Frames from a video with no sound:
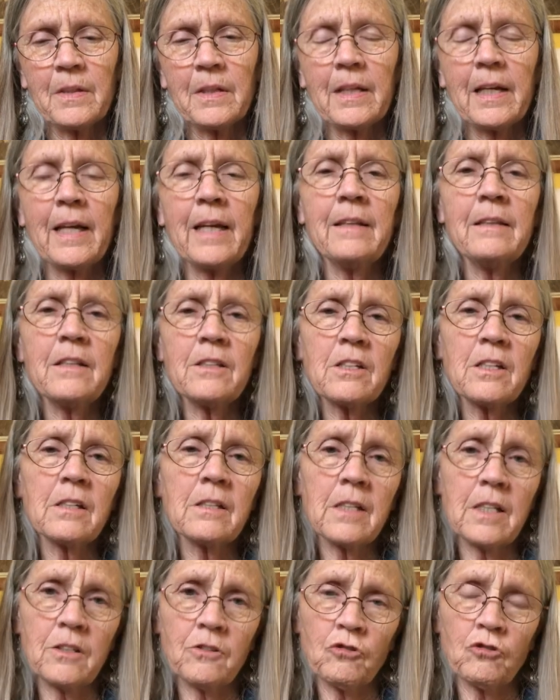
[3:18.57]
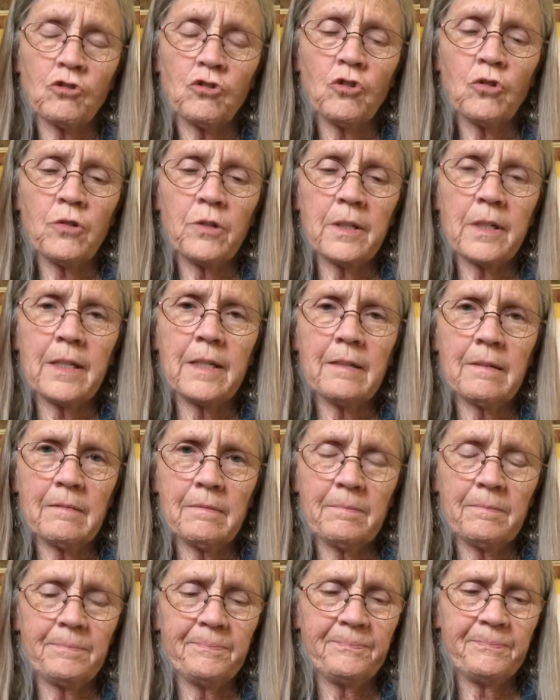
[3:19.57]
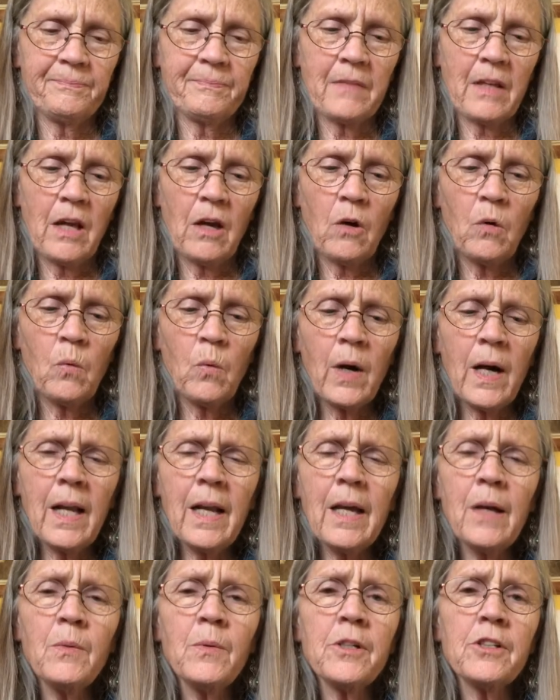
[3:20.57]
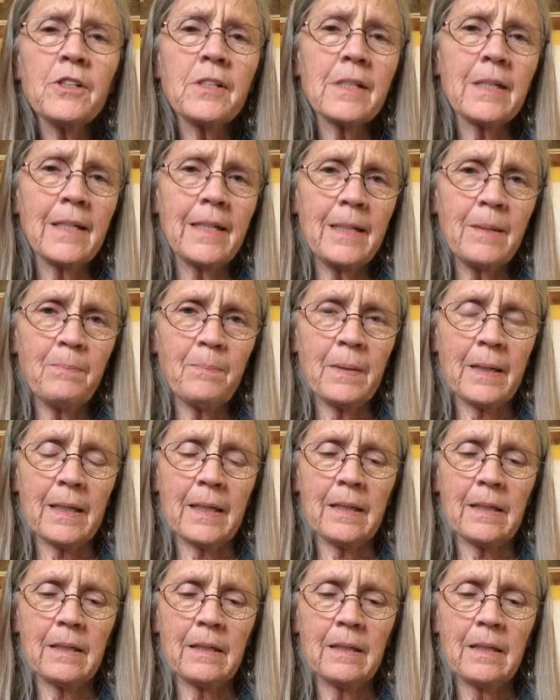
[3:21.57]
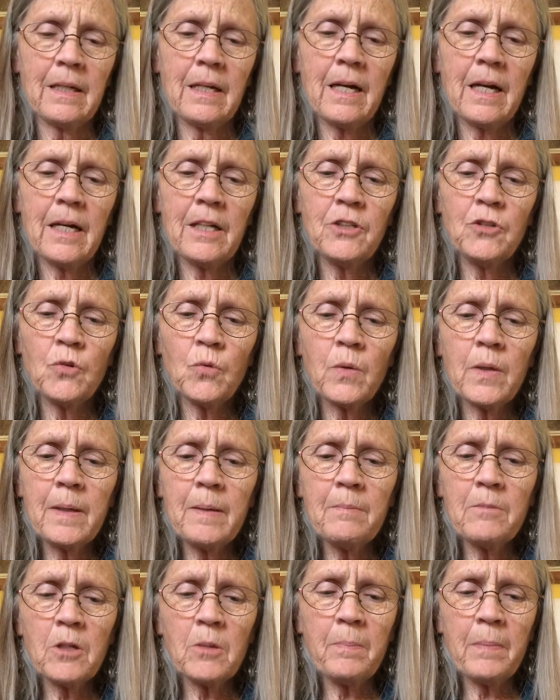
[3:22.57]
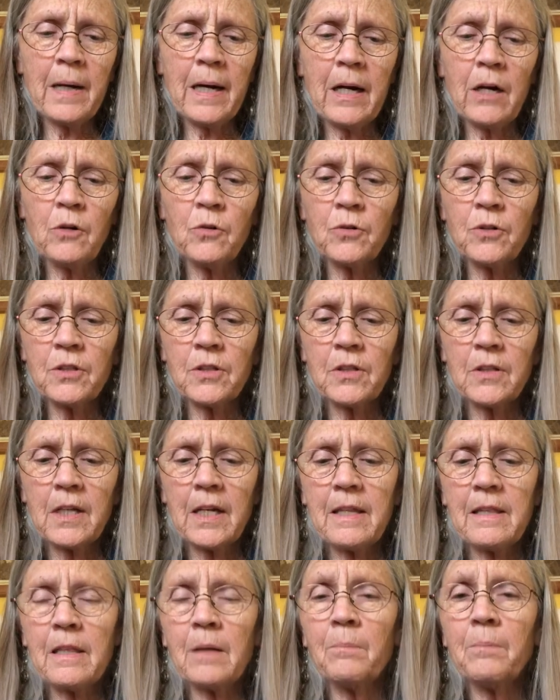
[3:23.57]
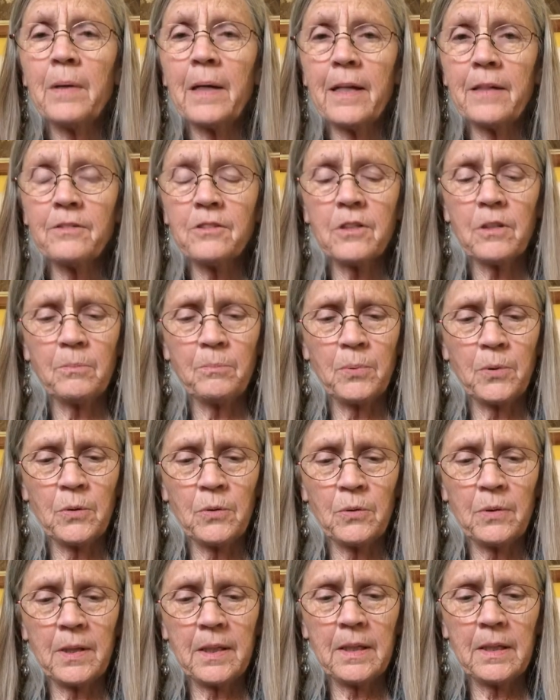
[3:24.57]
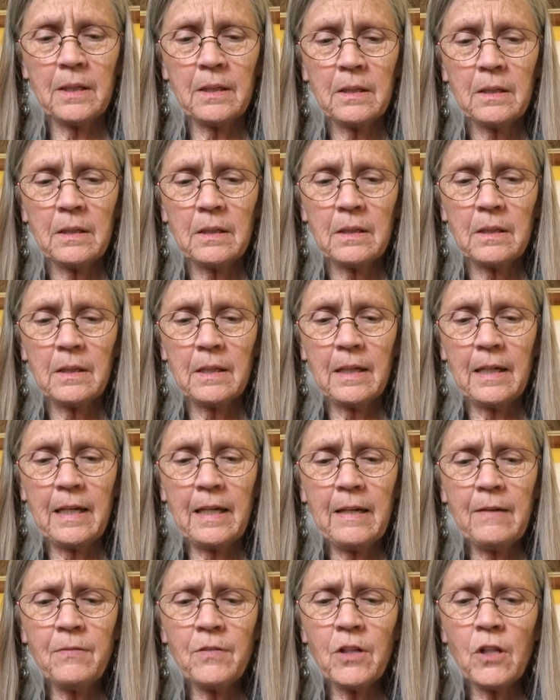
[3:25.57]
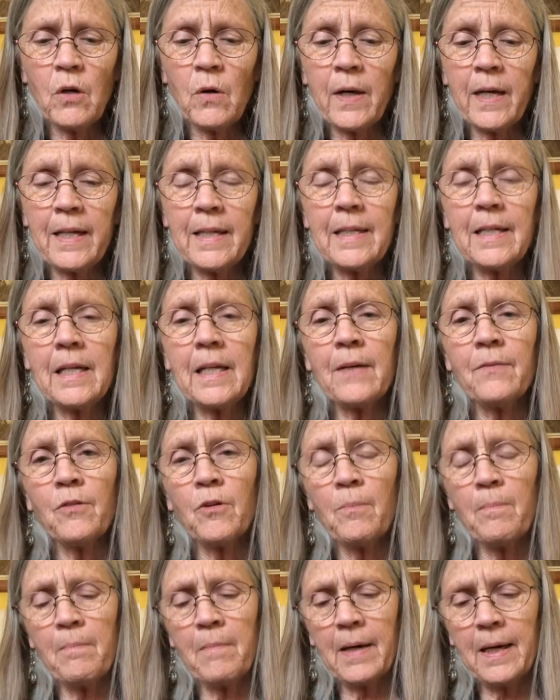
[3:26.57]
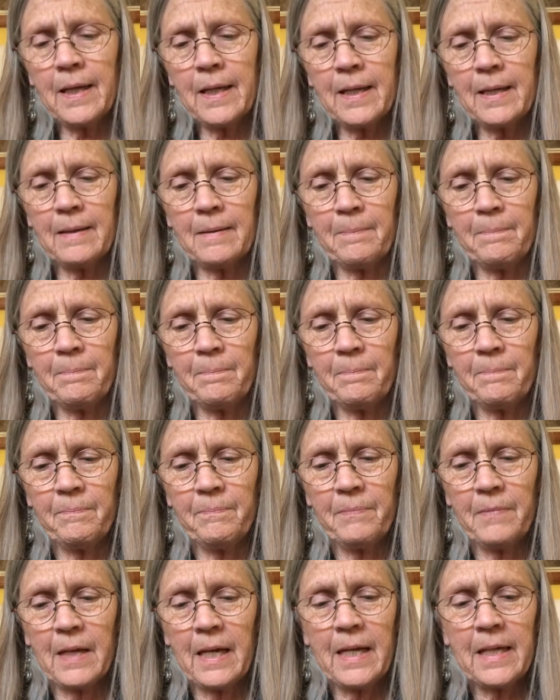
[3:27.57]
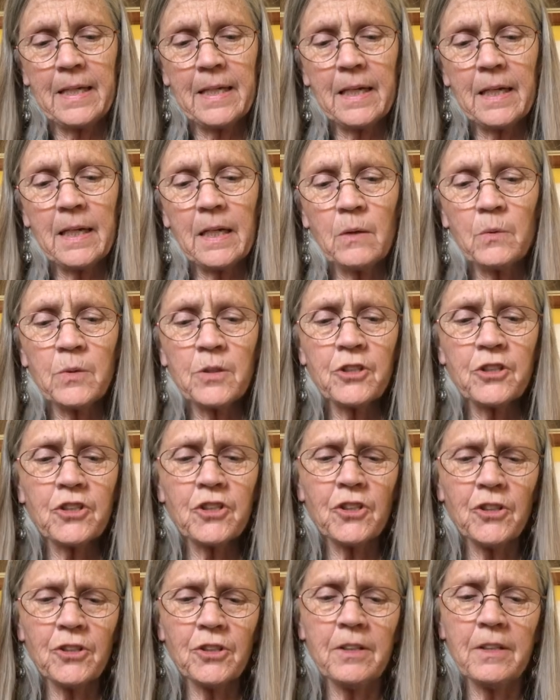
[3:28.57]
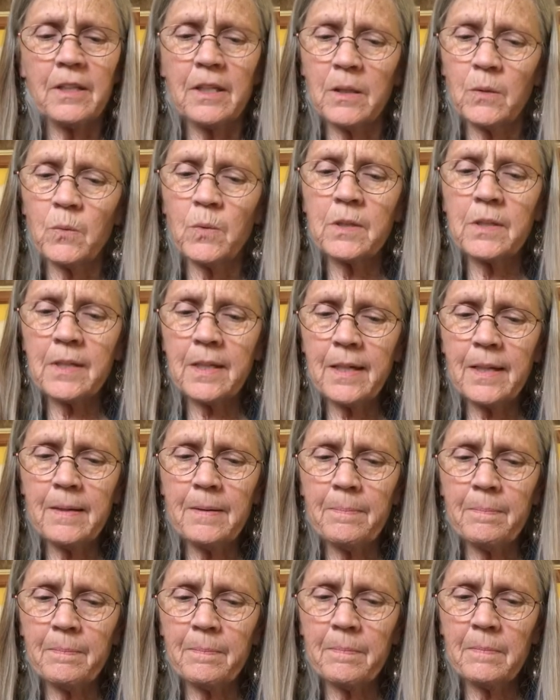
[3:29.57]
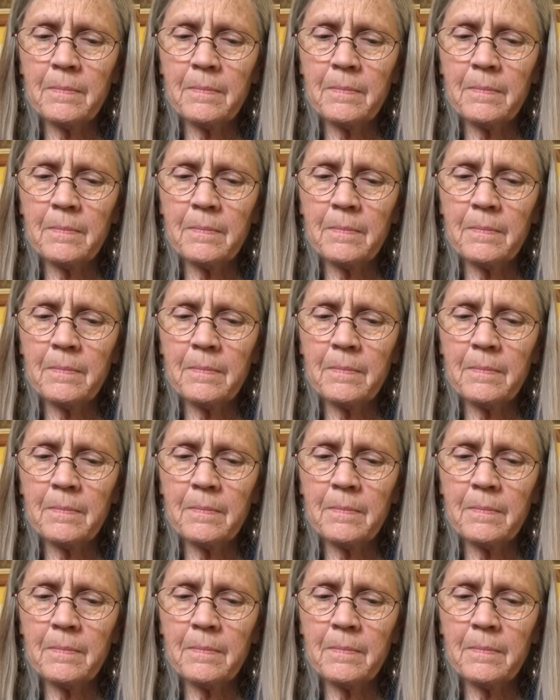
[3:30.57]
And this is his story. "While I was sleeping, I dreamed about the Blessed Beauty, even though I had never met him, yet I was certain that it was him,